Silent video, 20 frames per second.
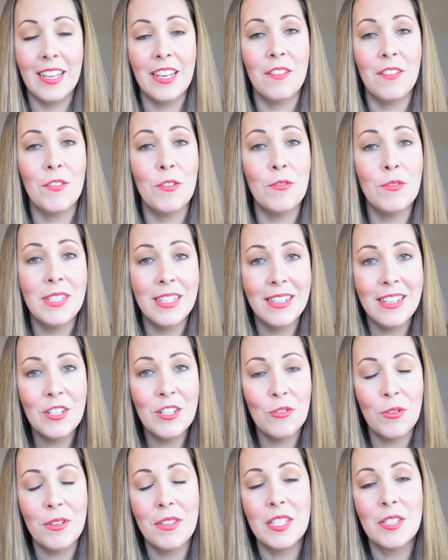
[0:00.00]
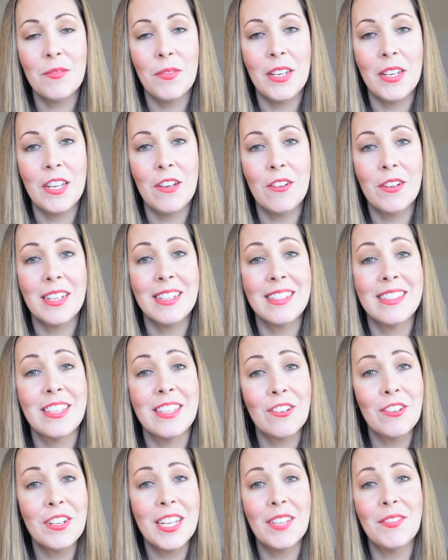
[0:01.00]
And if you did enjoy this video,
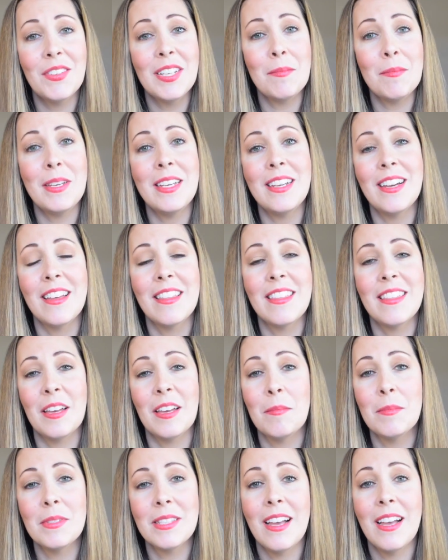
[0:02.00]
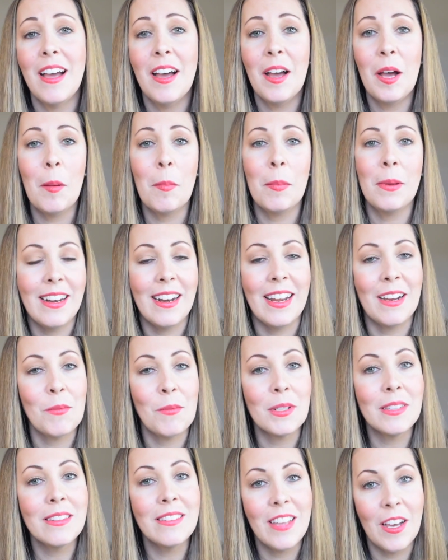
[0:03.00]
consider giving me a thumbs up, and I
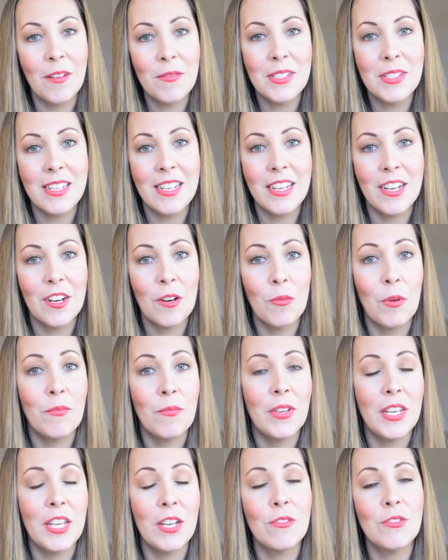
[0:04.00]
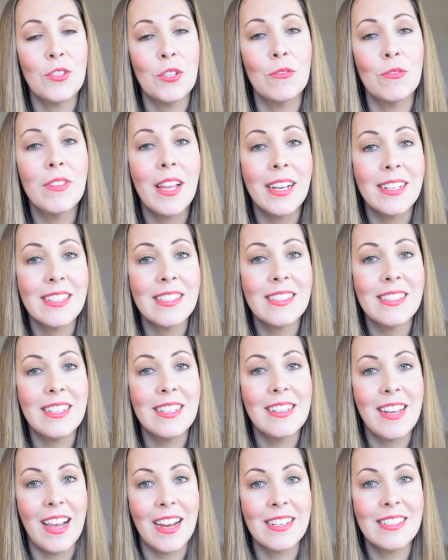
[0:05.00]
would love to hear what videos you'd like to
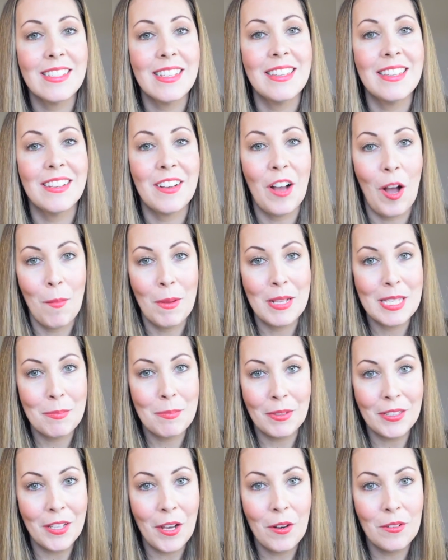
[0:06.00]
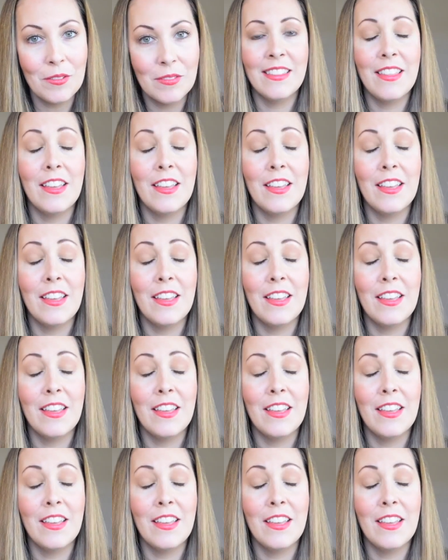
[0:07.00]
see next in the comments below.